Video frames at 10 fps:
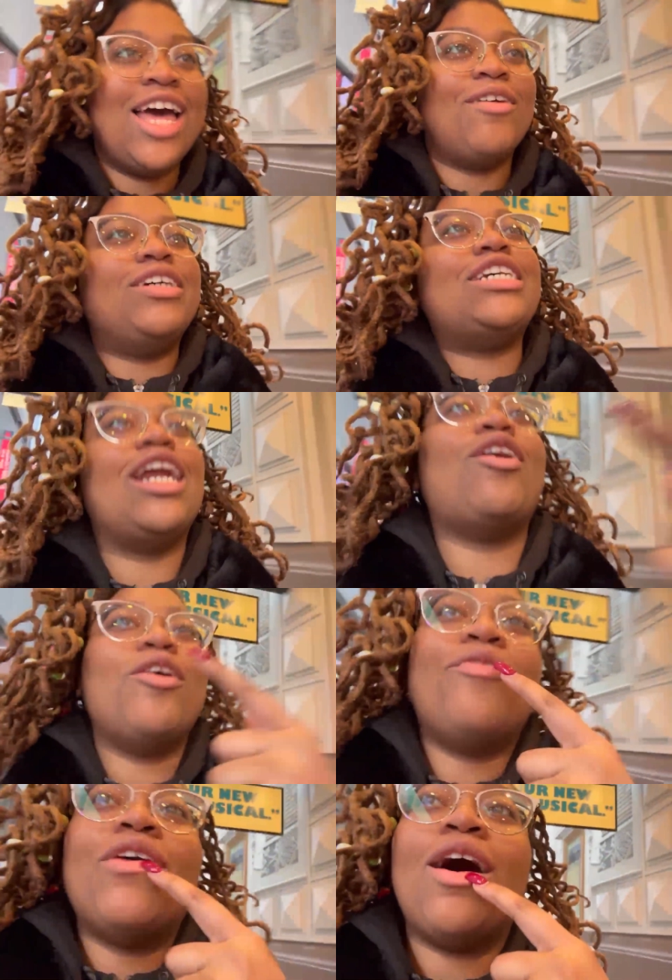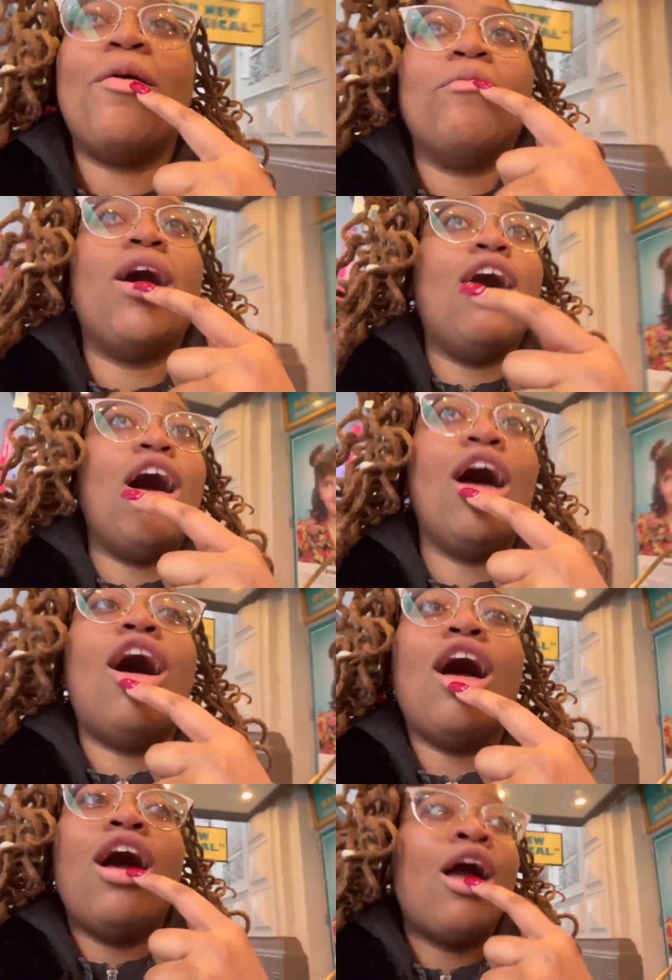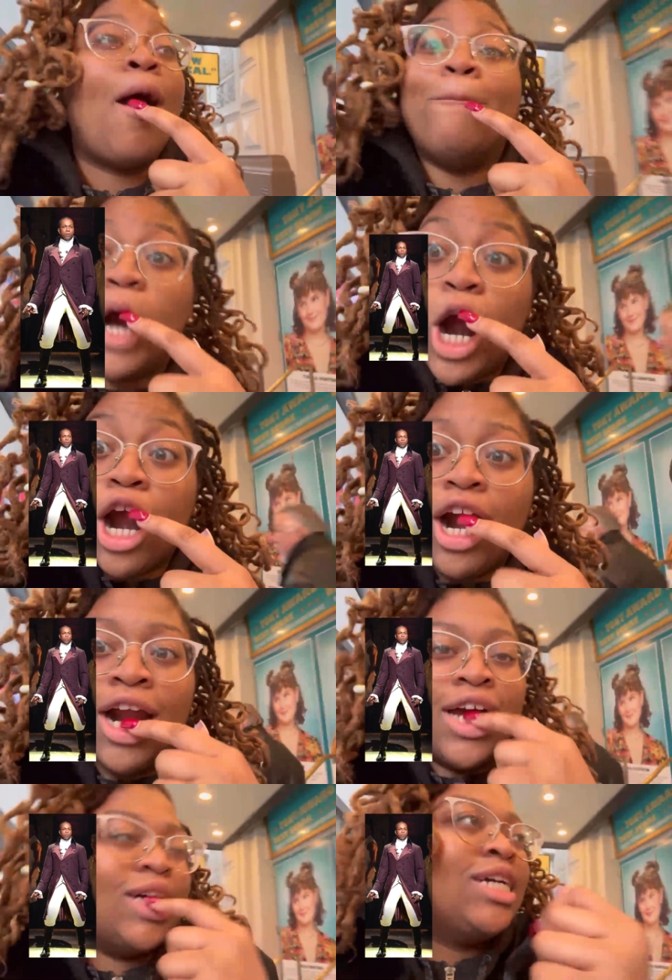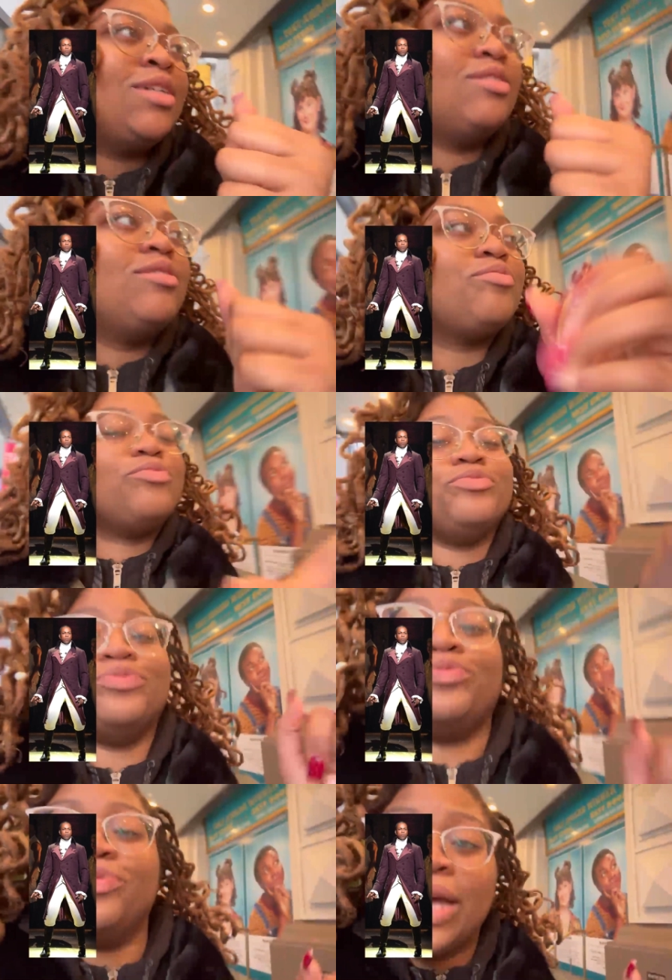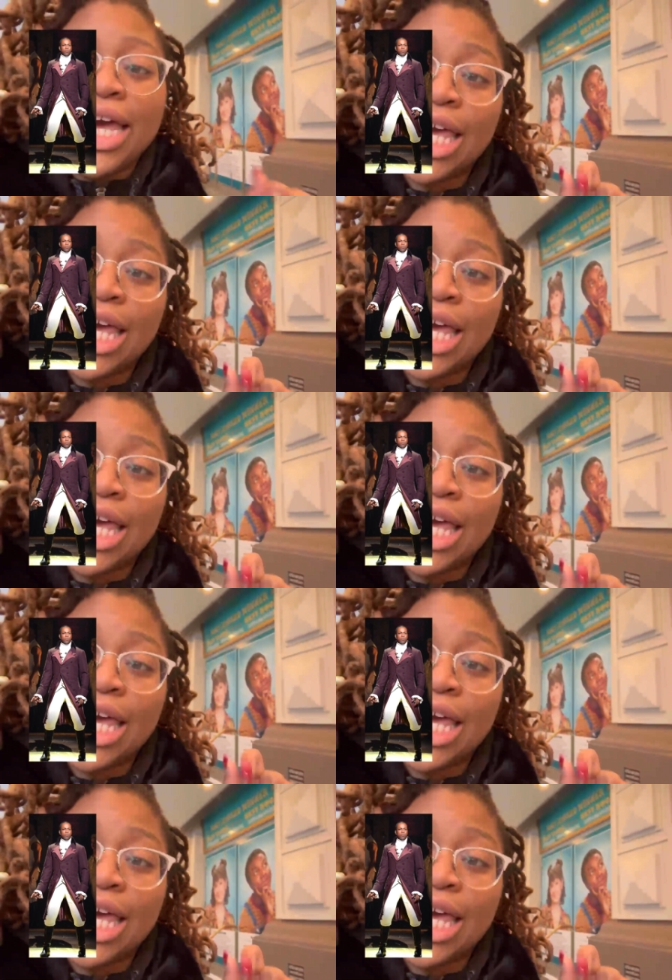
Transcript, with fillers: Where y'all know him from? Uh, uh, uh, Burr. Mm-hmm.